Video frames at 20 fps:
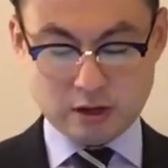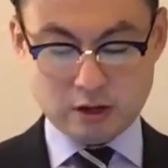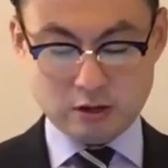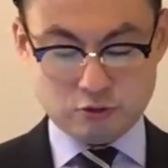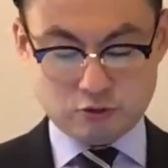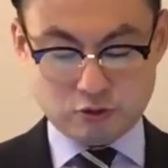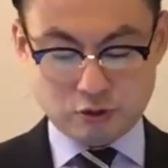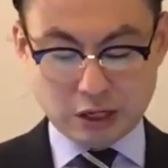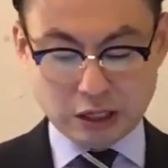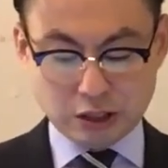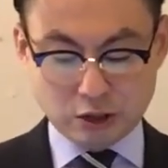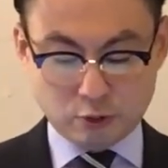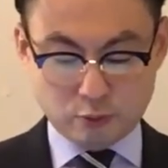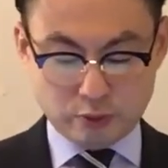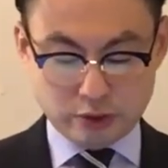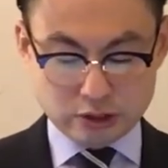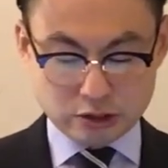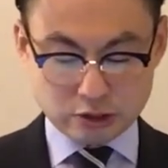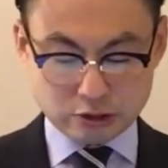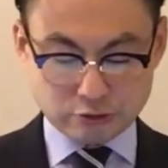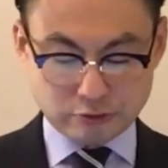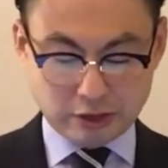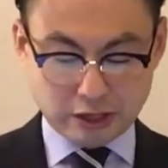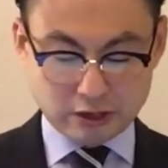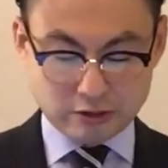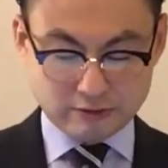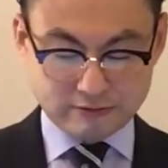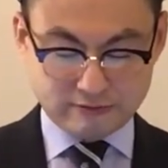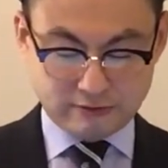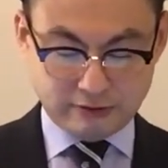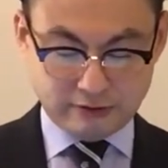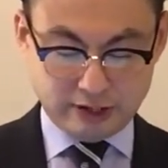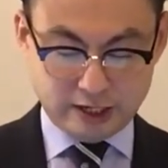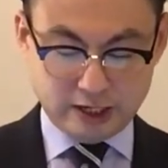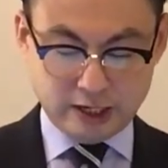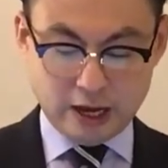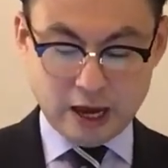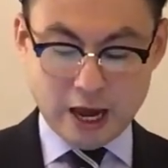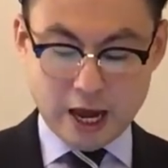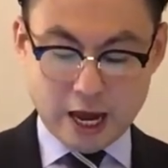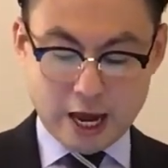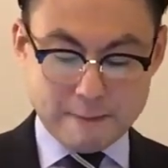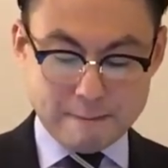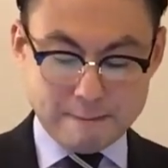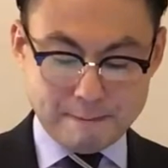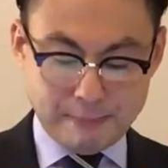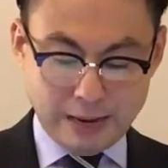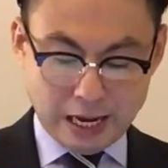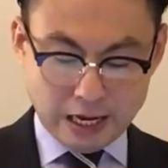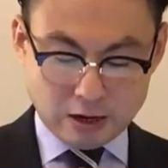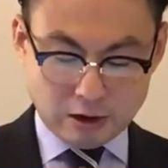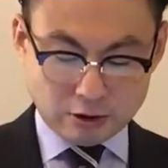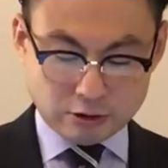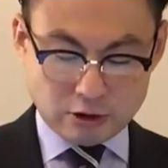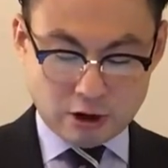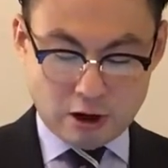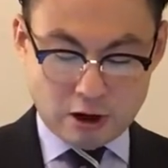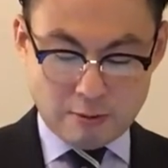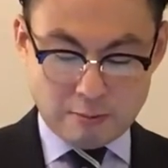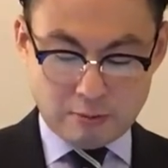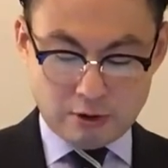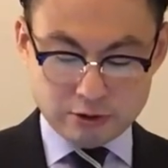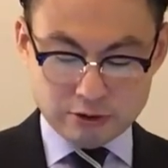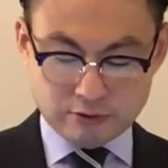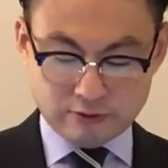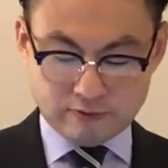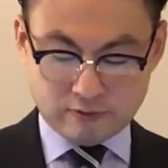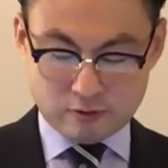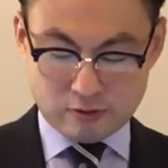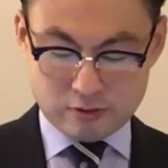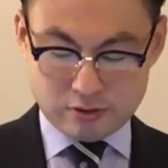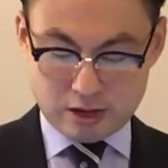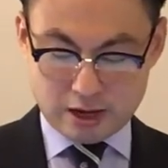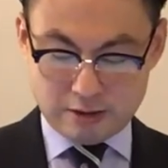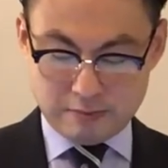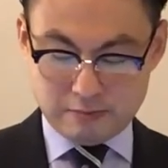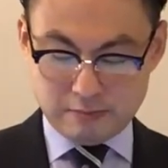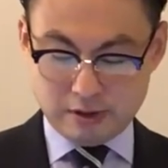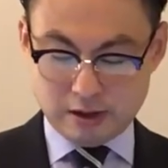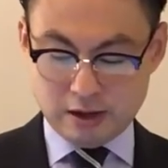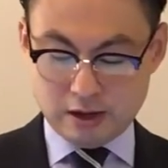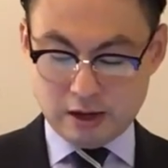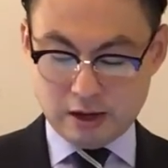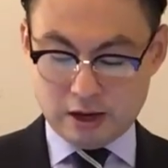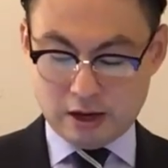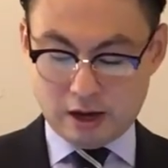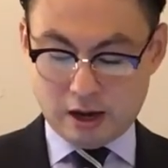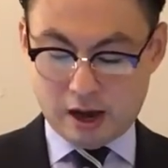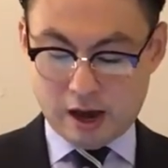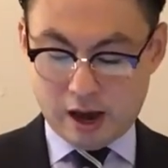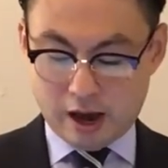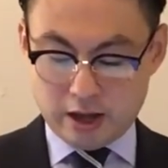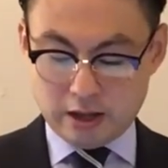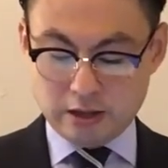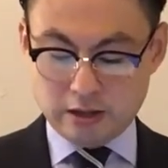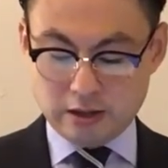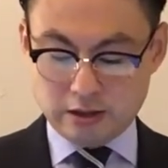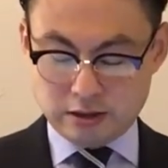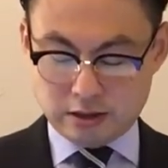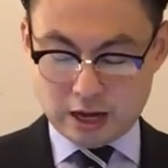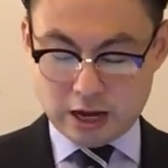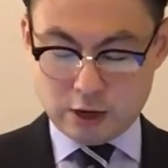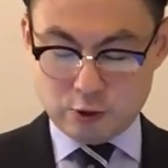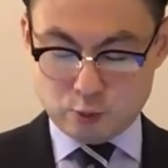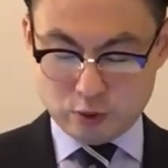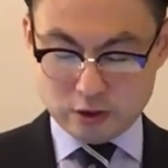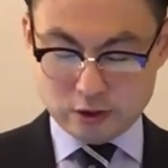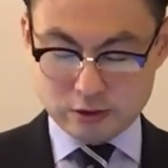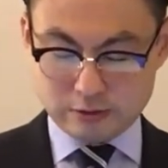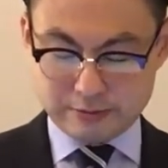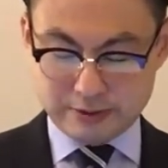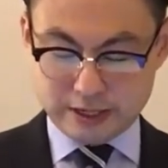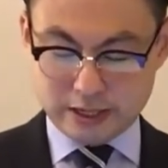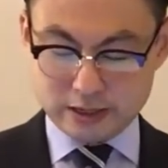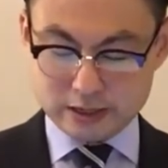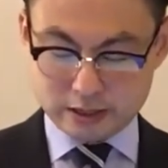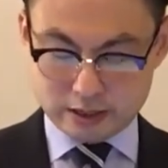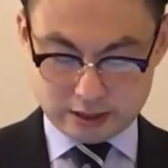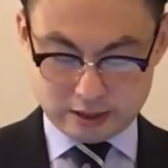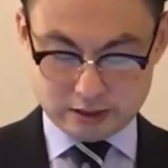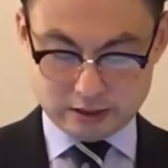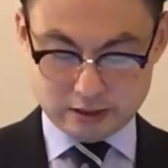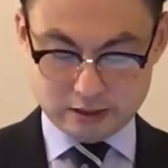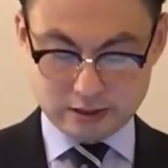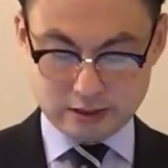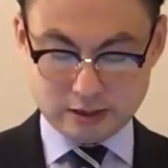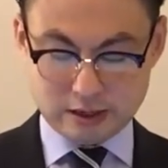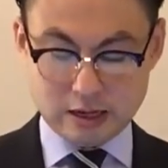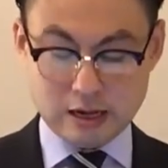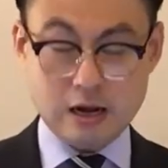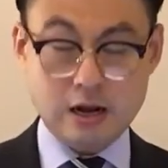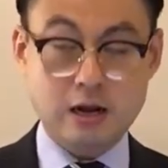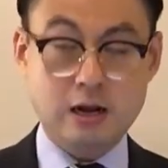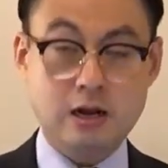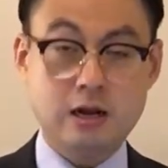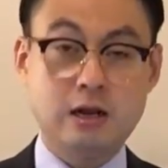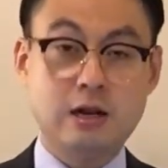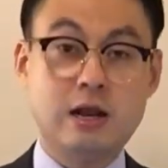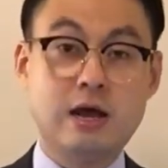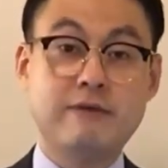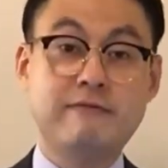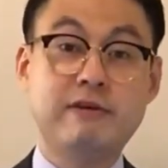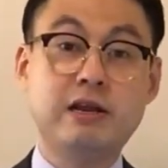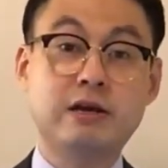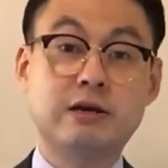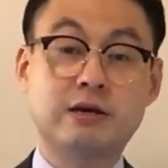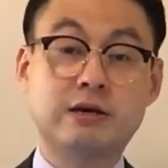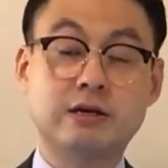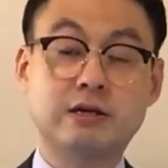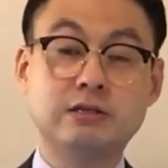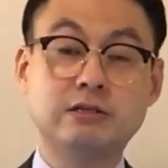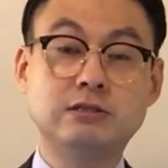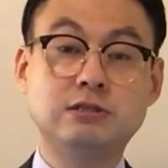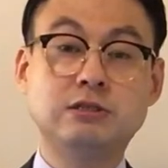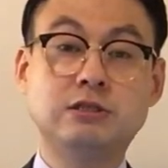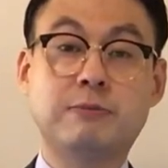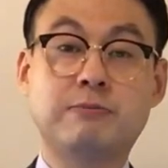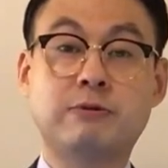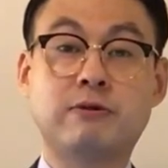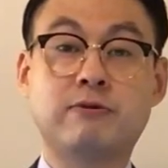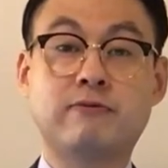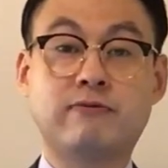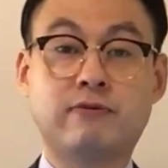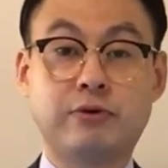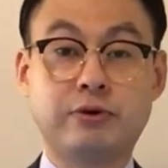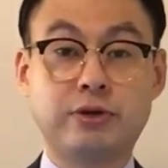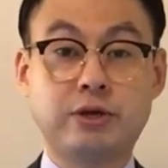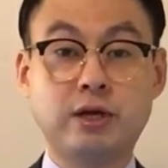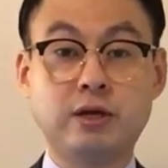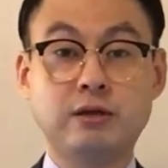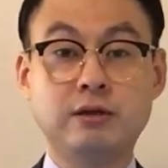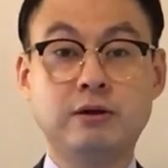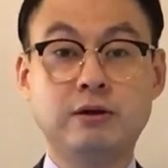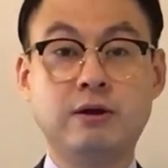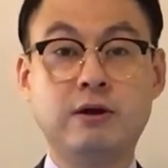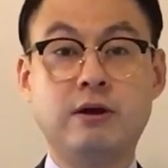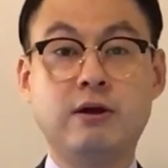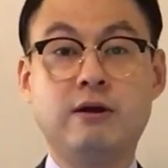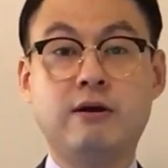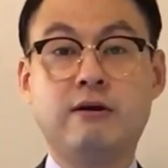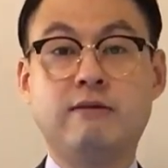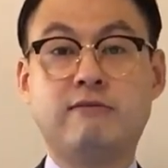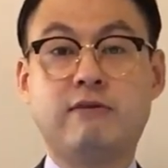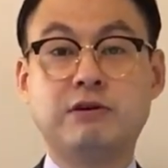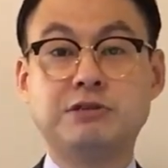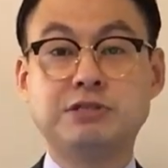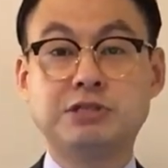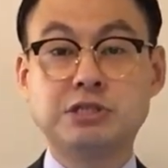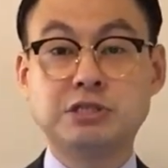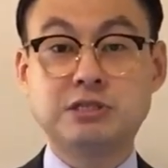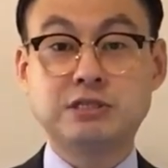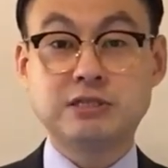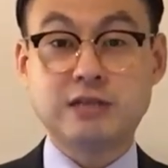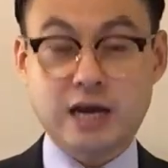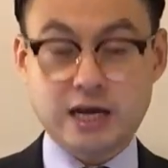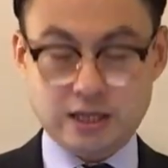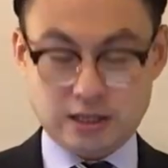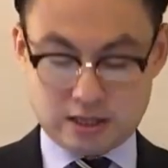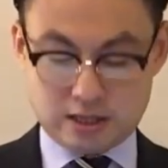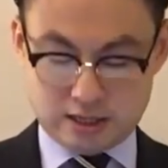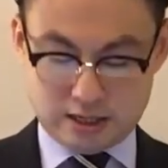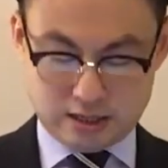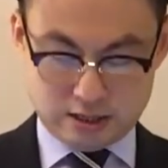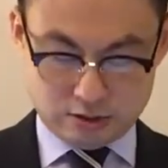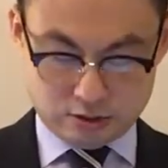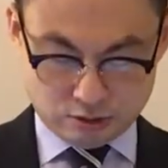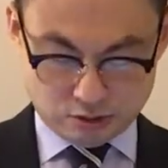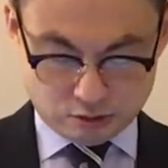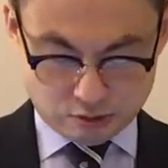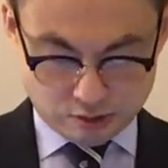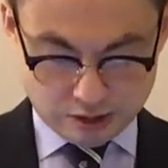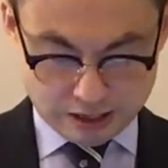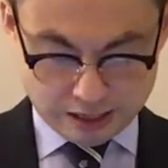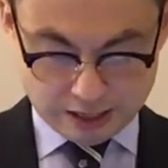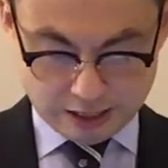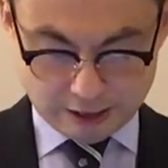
together with the grain offering, and make atonement for them, and they will be clean. Leviticus chapter 14, verses 19 to 20.